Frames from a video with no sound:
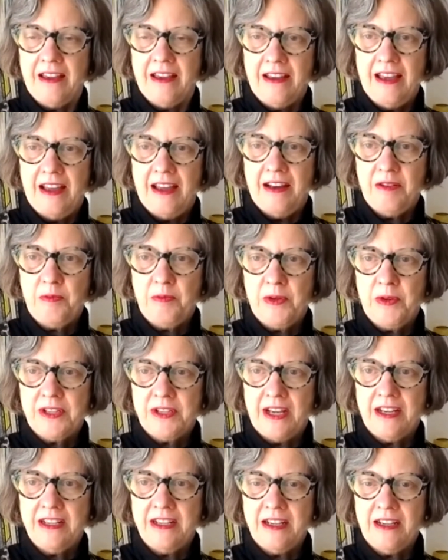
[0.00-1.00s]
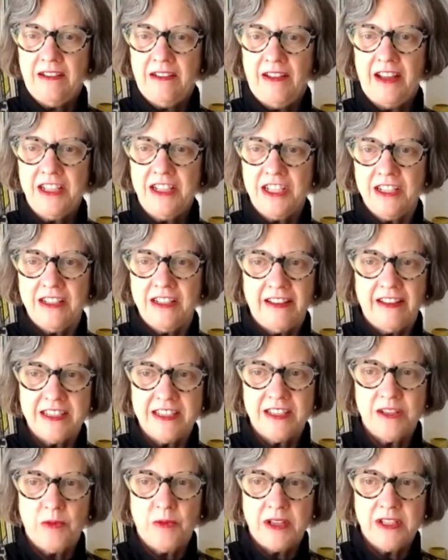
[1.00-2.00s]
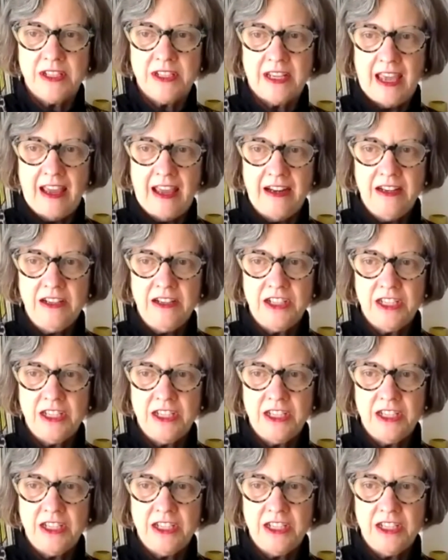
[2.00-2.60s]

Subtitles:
and presenting lunch and listen once again.